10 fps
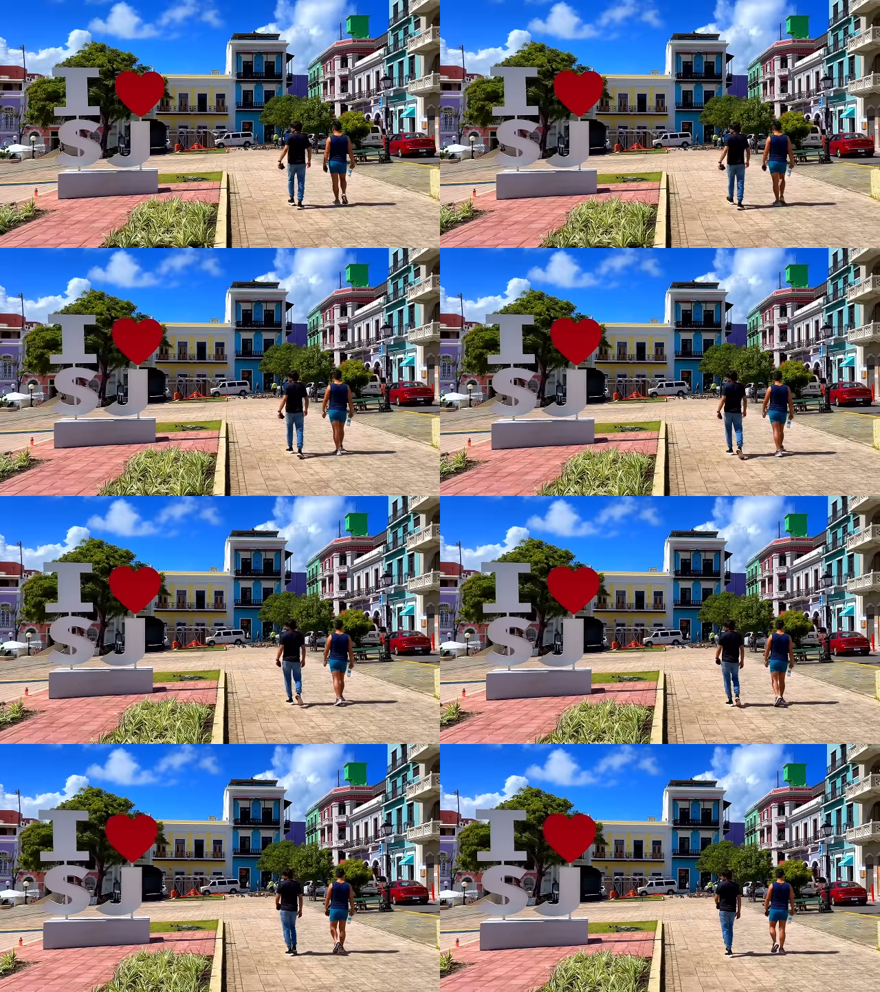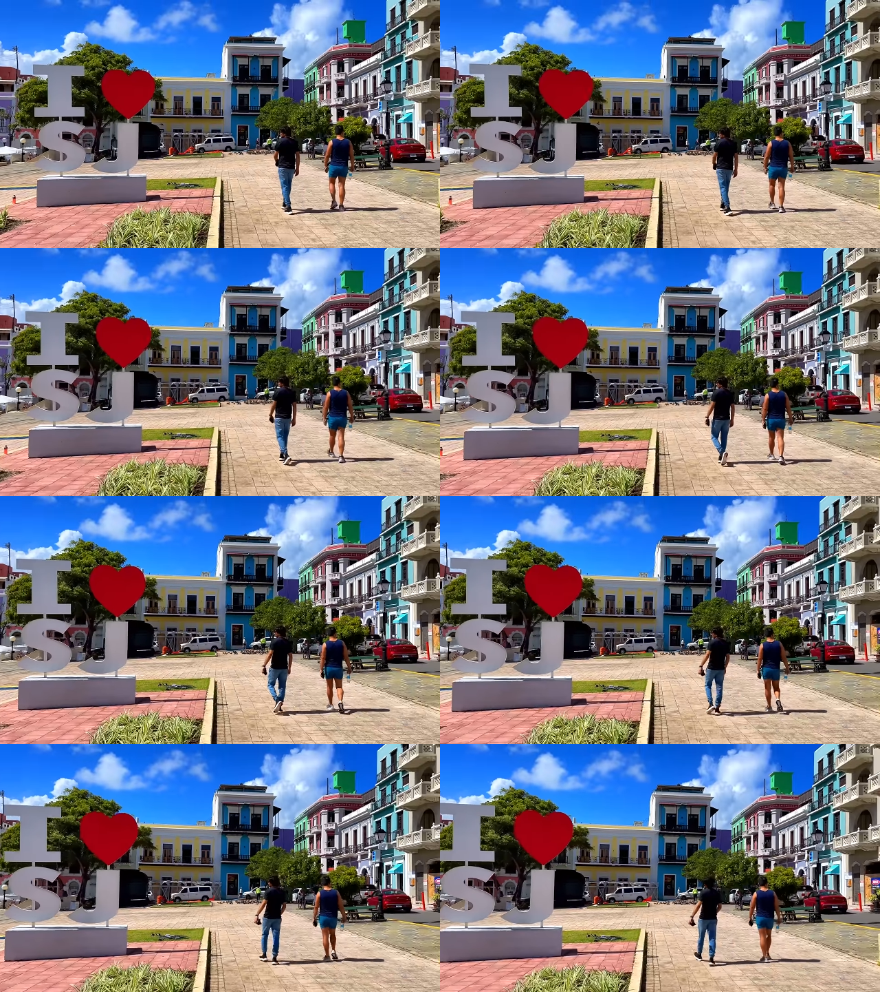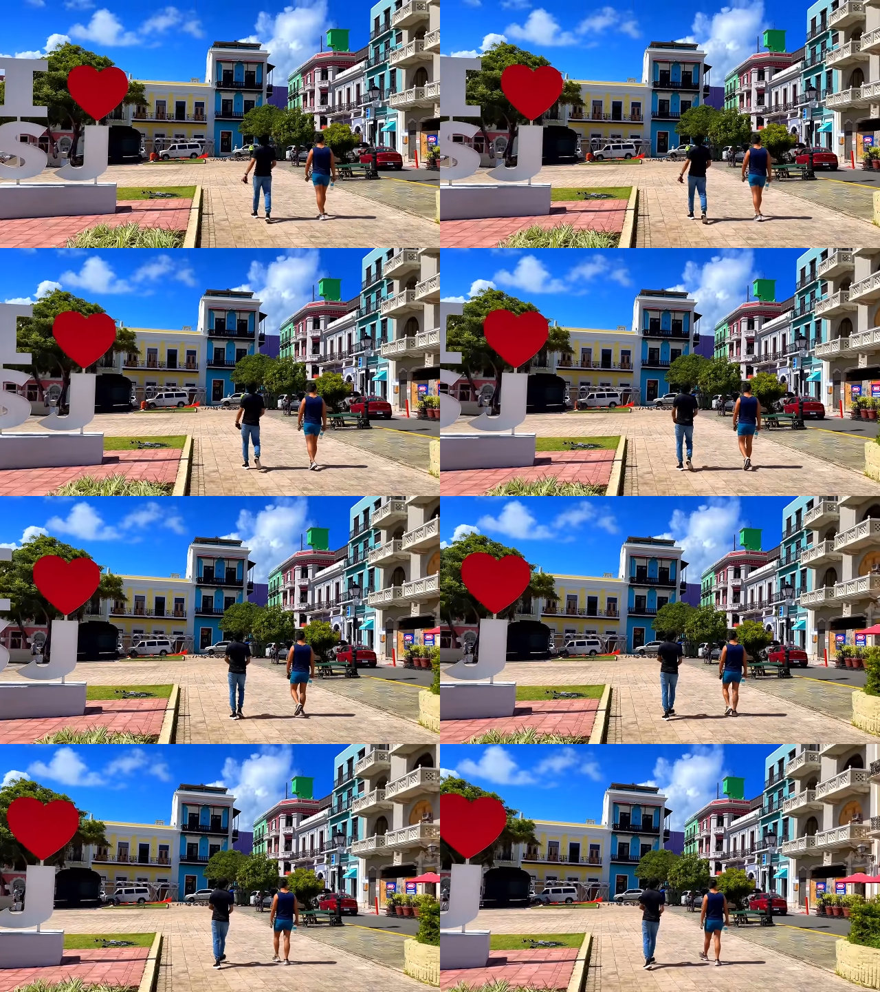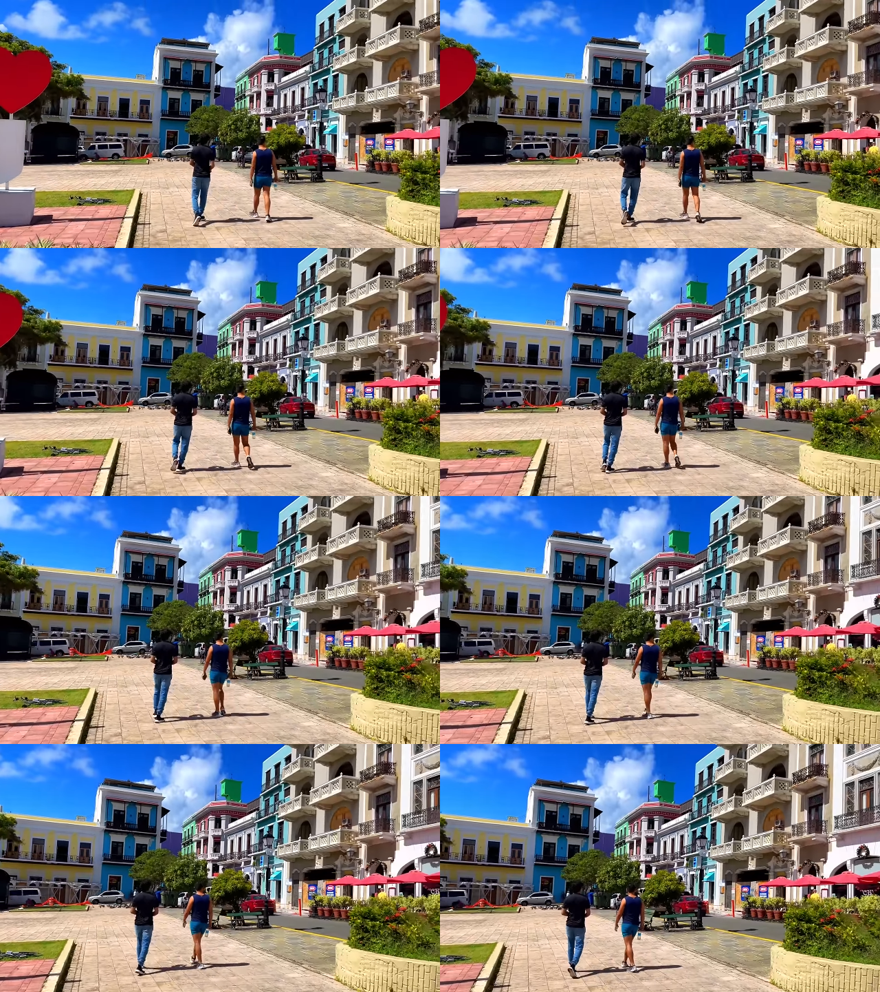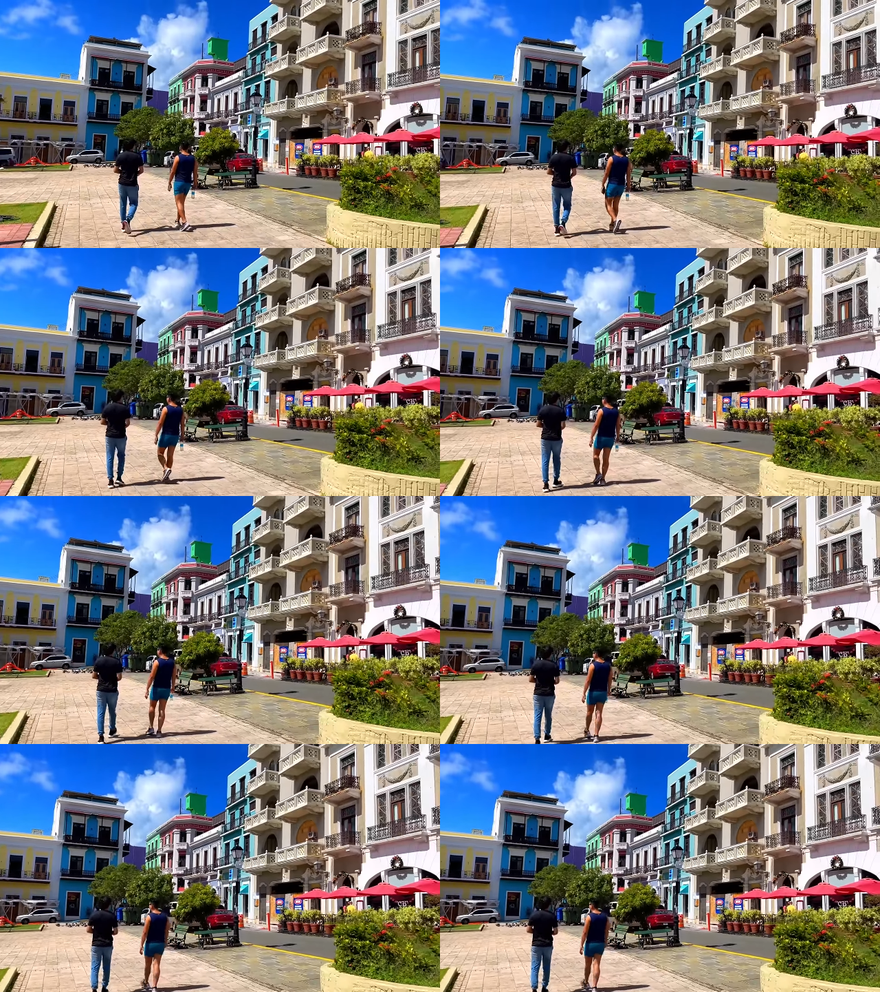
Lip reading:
(no speaker visible)